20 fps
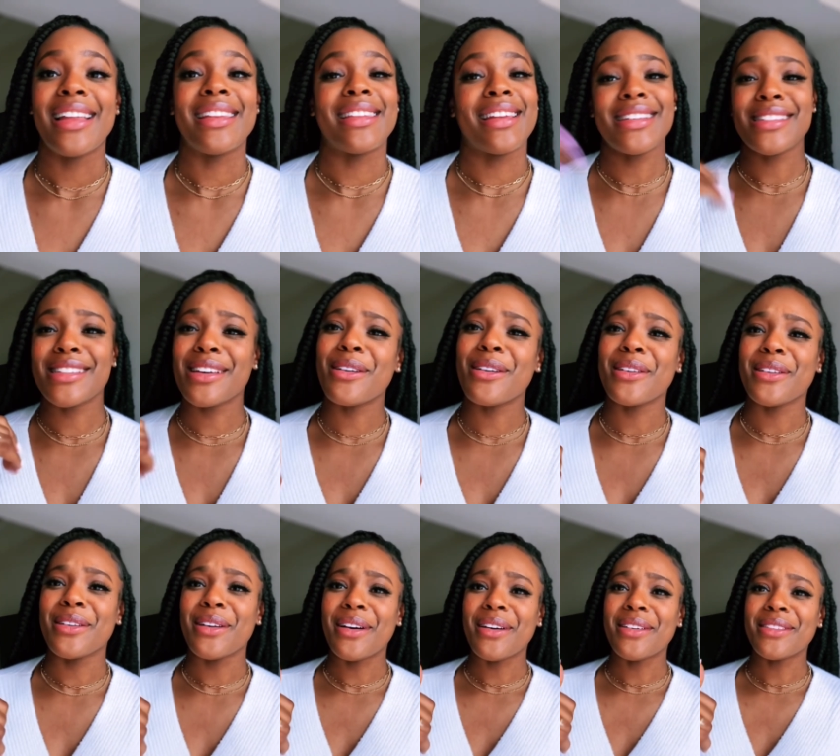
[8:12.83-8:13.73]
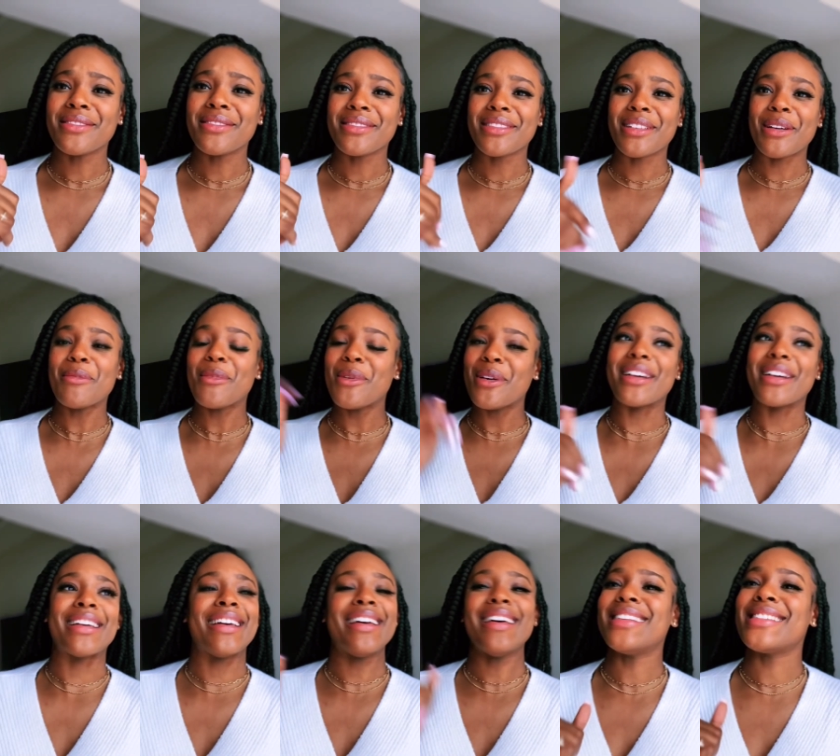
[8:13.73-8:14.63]
Let's go, y'all. Come on,
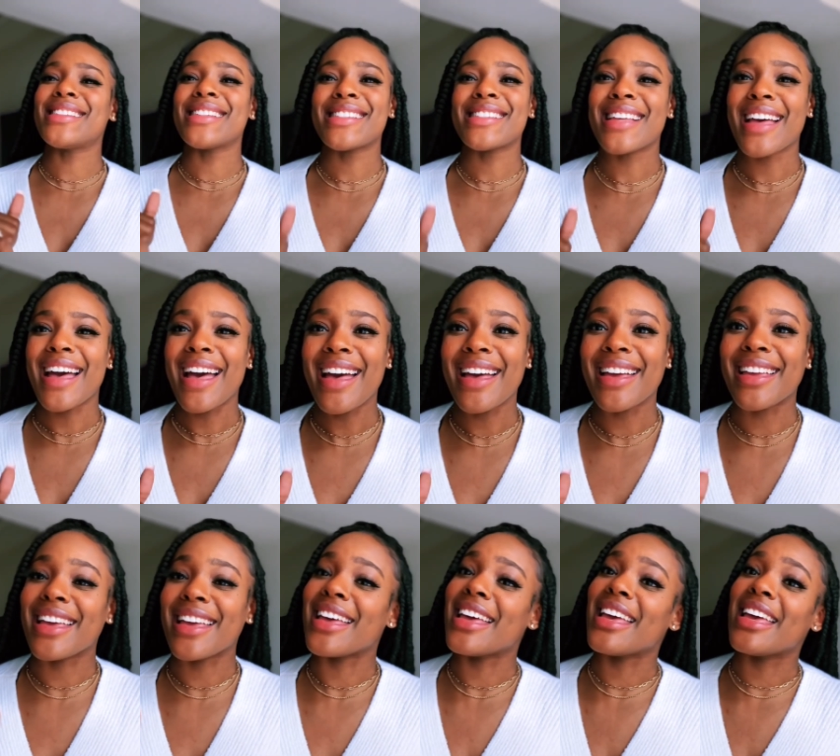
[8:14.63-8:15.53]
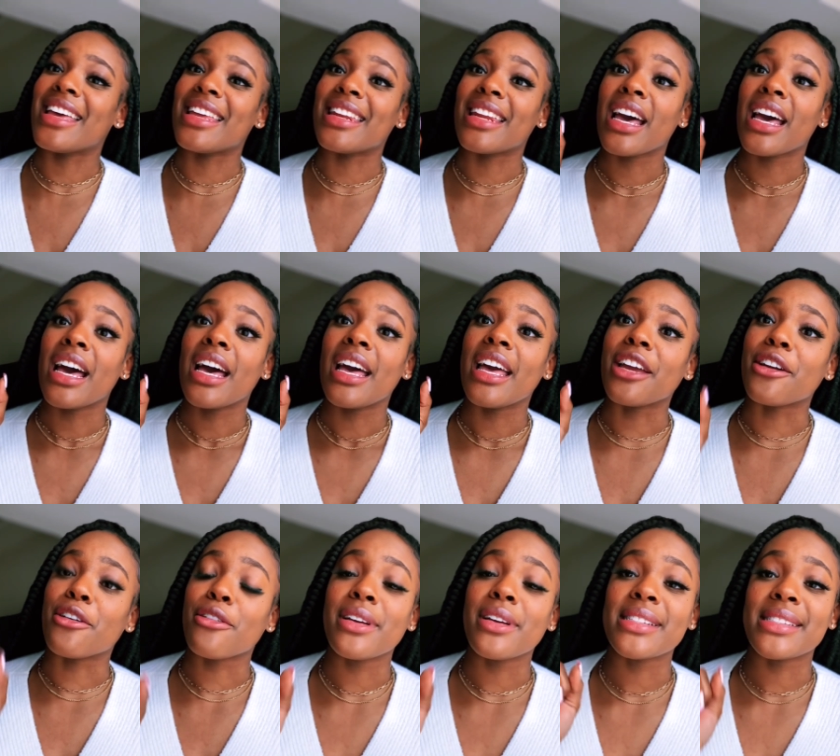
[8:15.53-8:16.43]
get into tech and
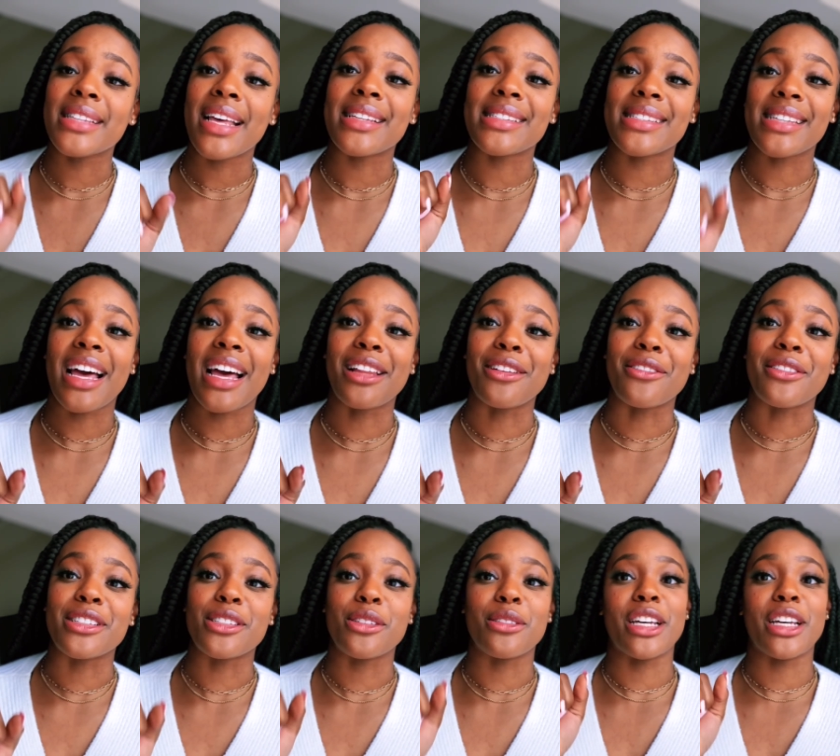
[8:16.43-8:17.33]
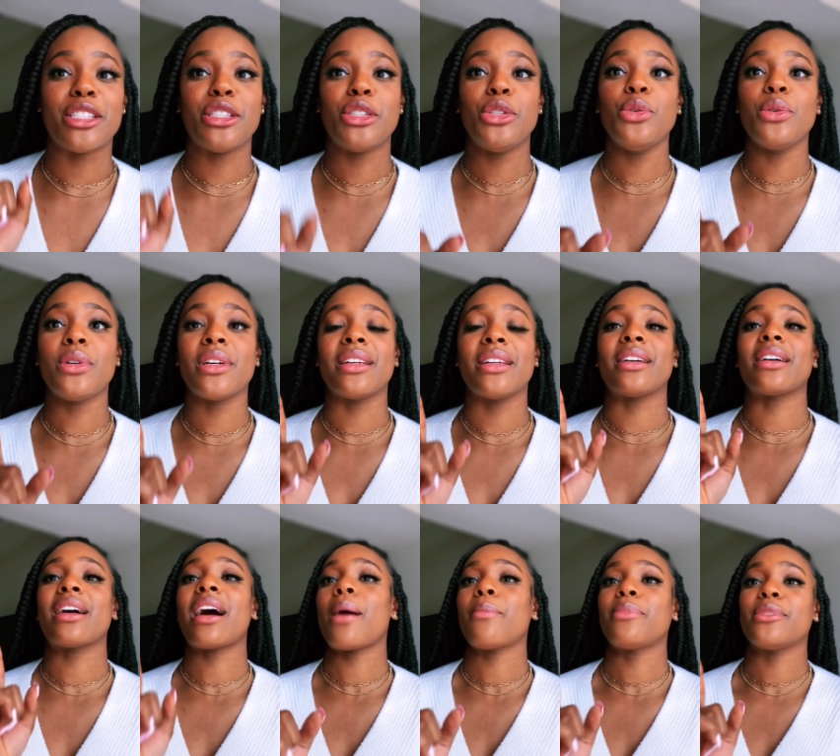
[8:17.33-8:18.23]
increase that salary so that you can
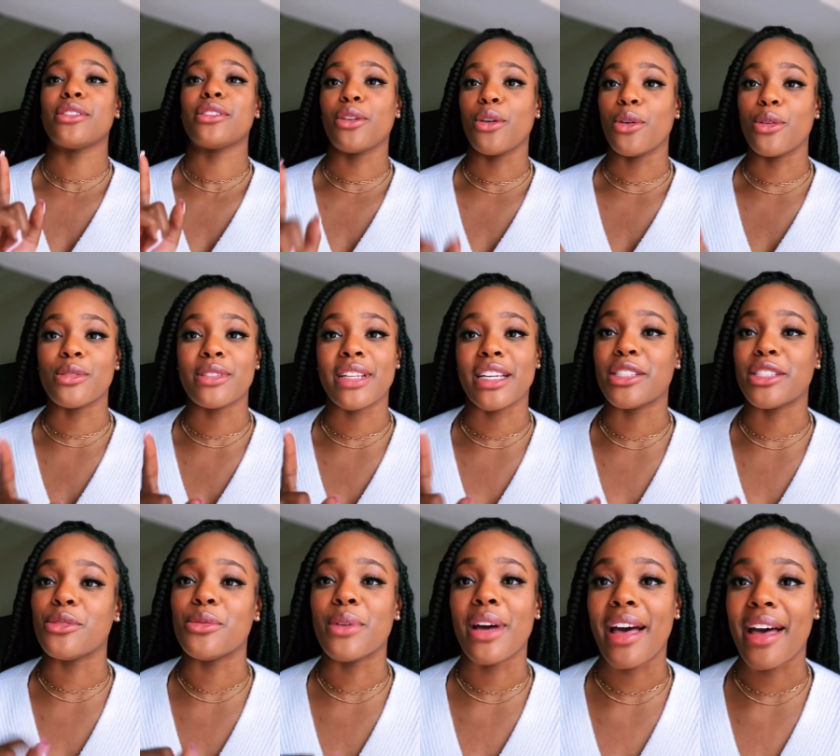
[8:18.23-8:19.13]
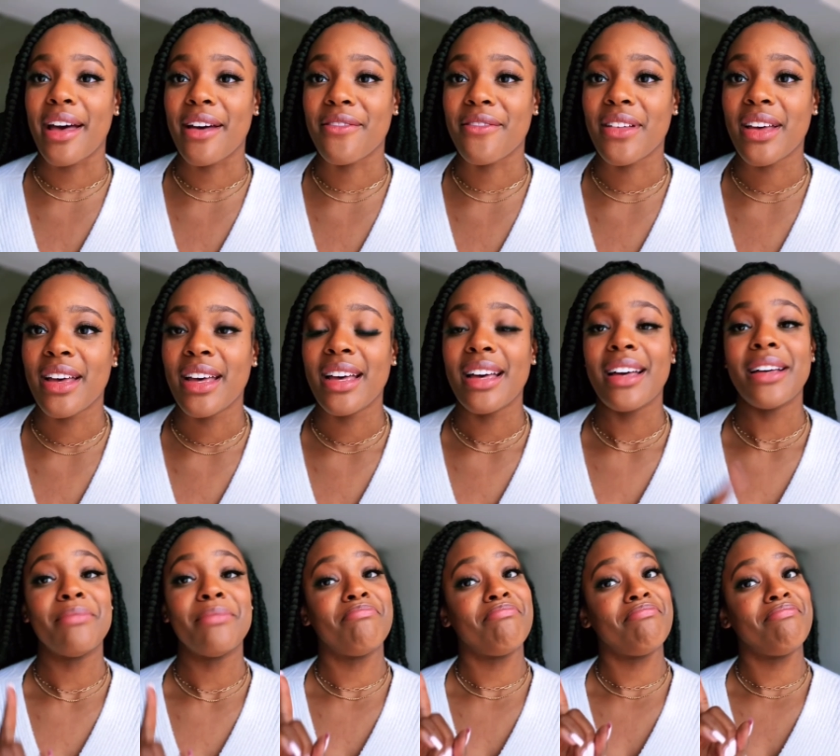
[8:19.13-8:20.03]
accomplish the goals that you have.
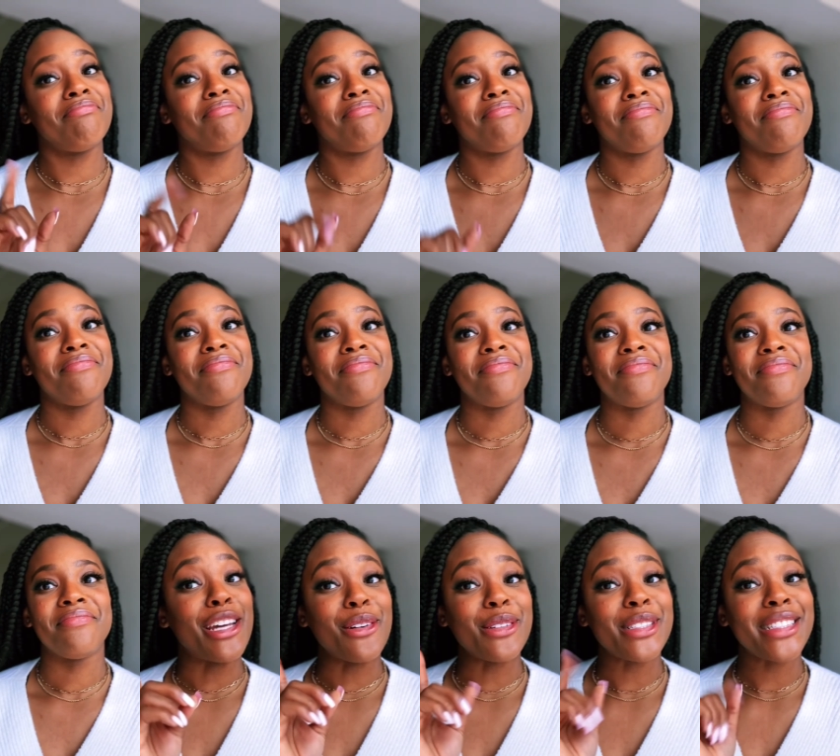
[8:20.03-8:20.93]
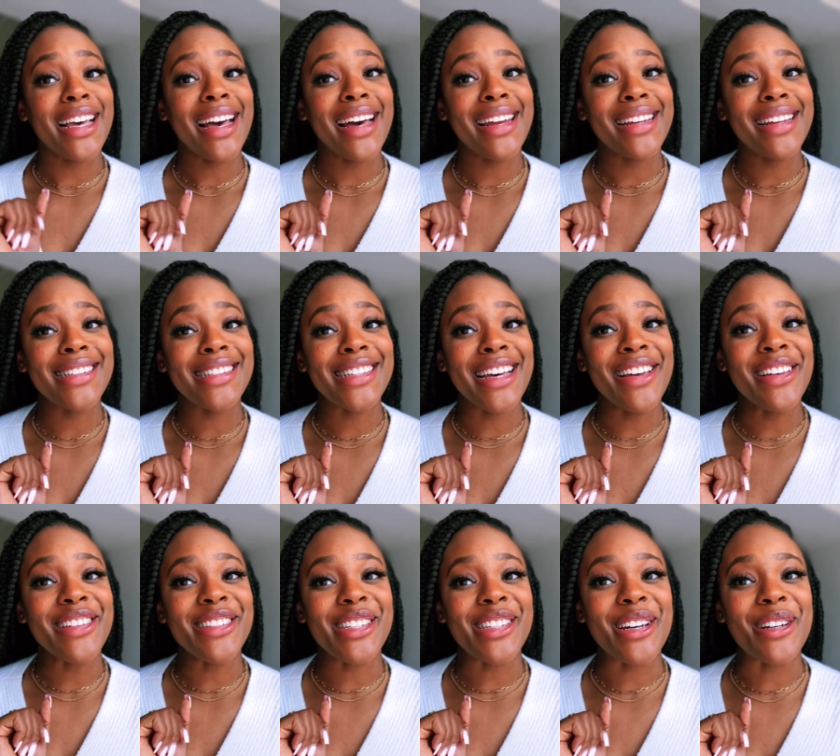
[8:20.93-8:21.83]
Don't say I didn't tell
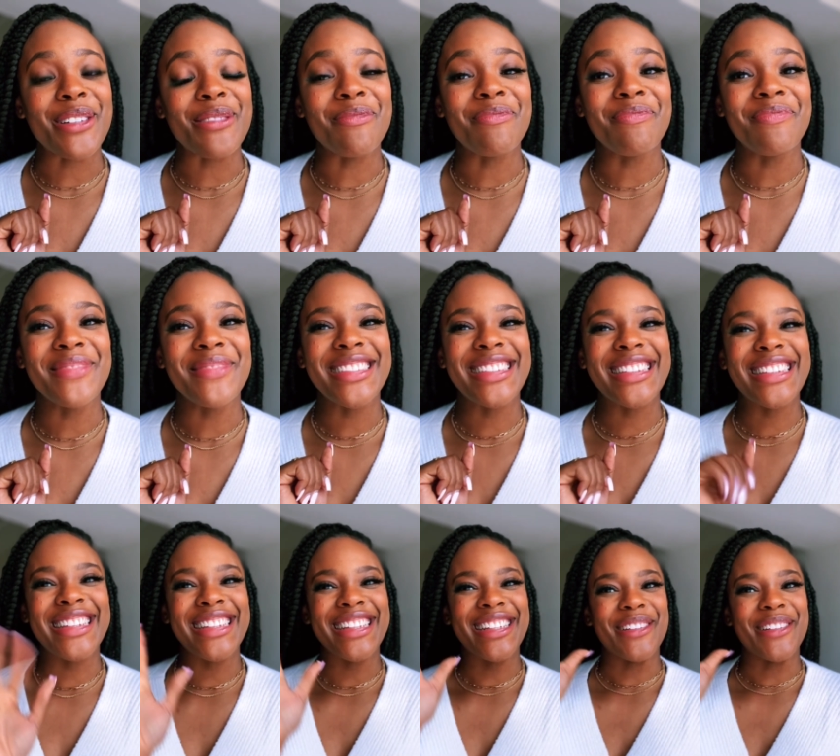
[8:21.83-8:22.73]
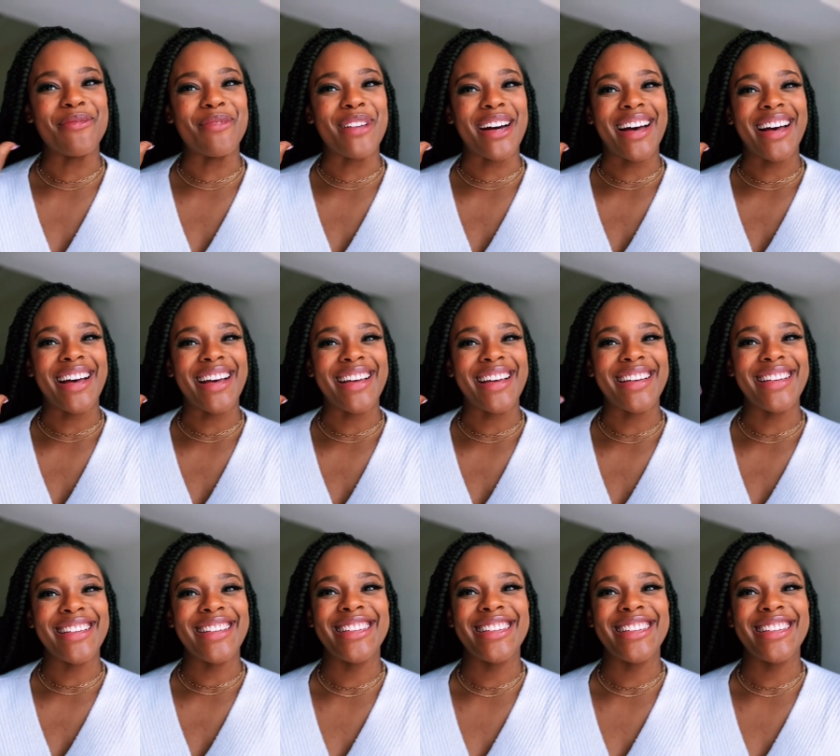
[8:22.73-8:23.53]
you so. Bye.